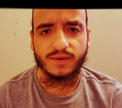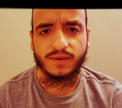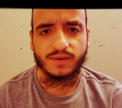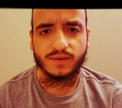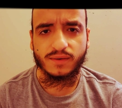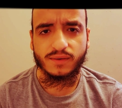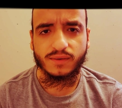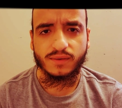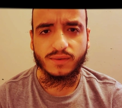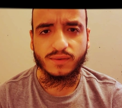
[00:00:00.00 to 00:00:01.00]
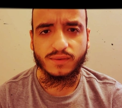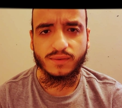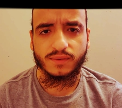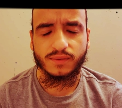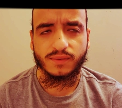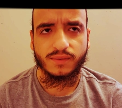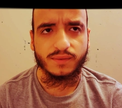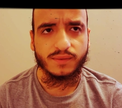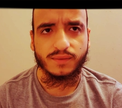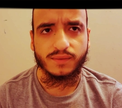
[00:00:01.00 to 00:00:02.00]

(no one is talking)